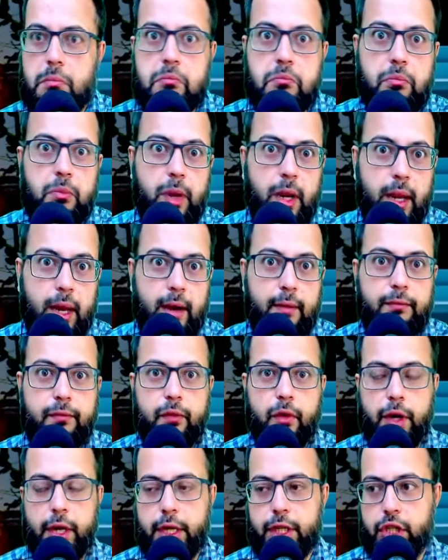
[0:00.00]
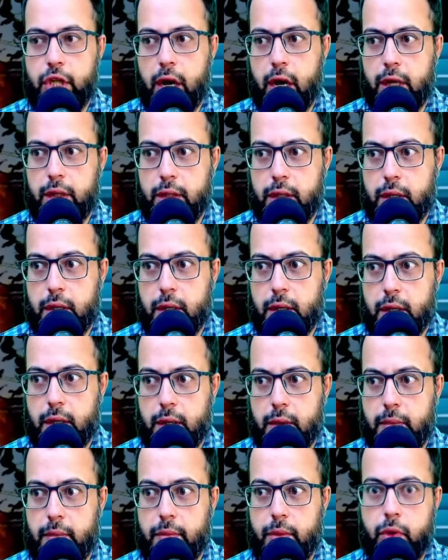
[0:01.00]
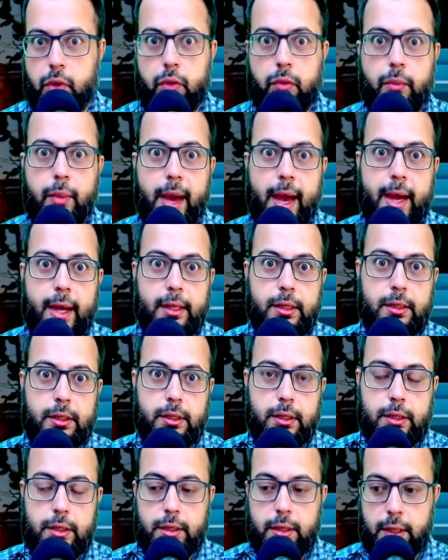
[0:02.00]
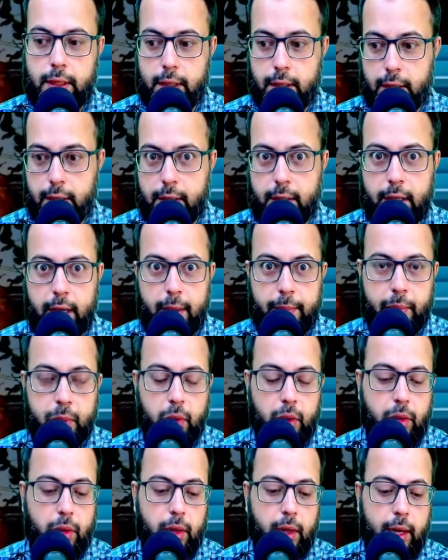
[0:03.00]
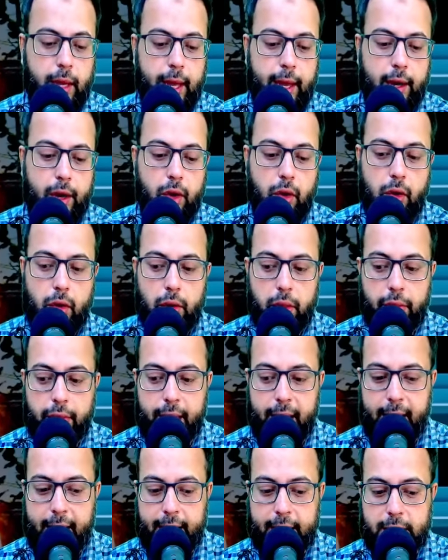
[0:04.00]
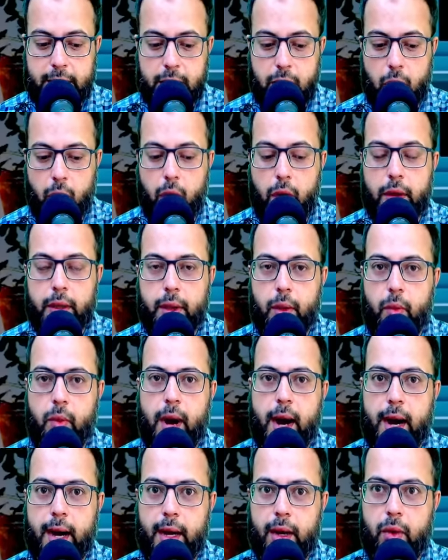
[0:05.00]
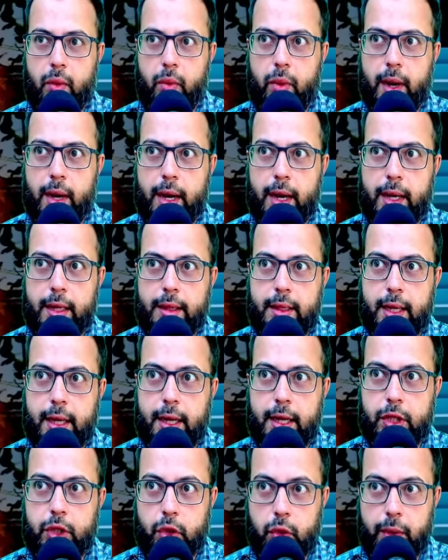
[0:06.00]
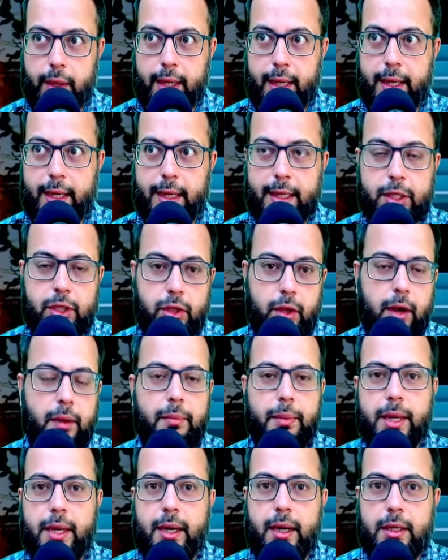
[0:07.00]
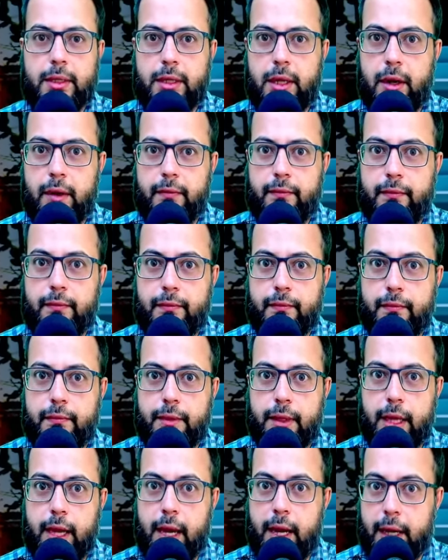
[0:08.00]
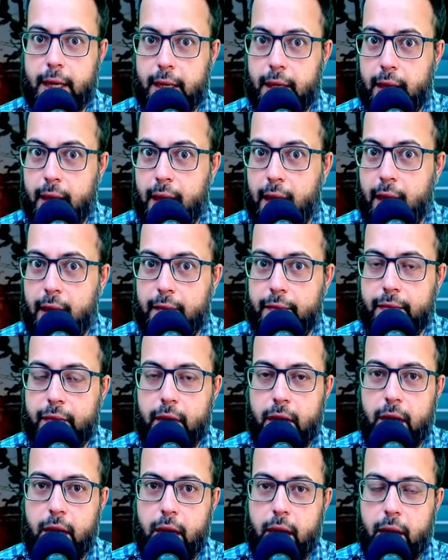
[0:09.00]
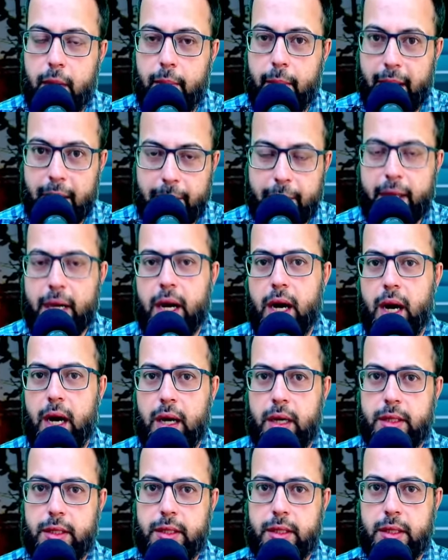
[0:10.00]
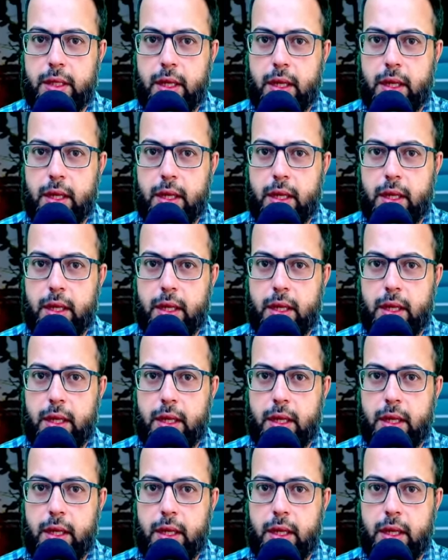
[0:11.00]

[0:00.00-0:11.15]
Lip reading: love for each other, romantic couple, and all that. All the while, why they are doing it is not because of they are in love, but because